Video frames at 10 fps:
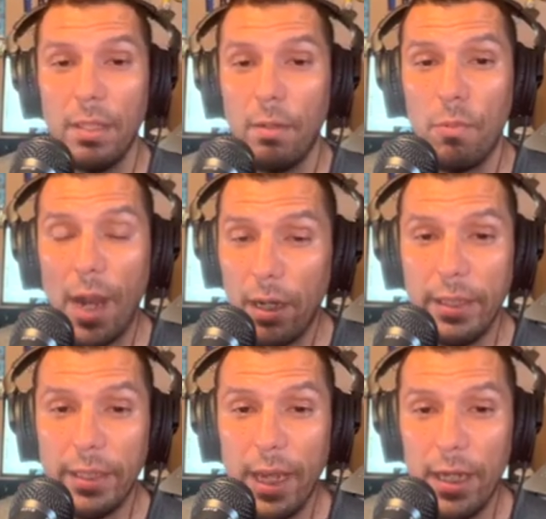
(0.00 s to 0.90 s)

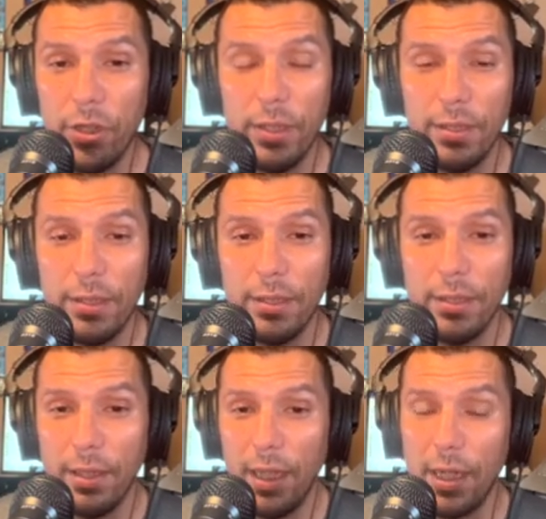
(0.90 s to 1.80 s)
rattling cages
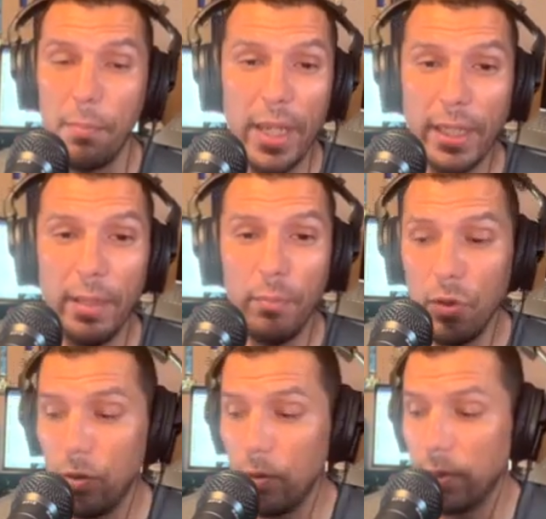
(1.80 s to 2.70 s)
and I'm making
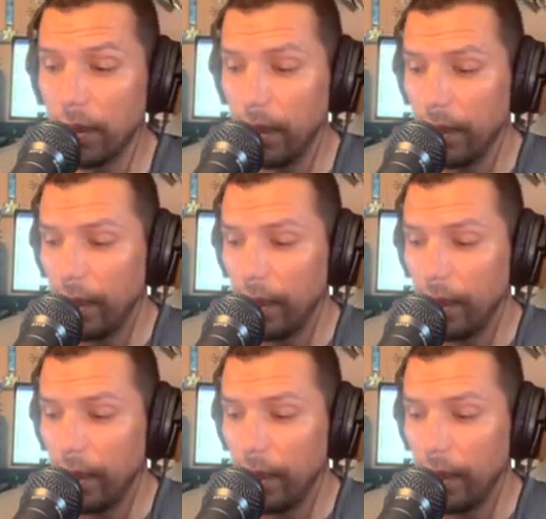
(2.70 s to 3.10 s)
moves,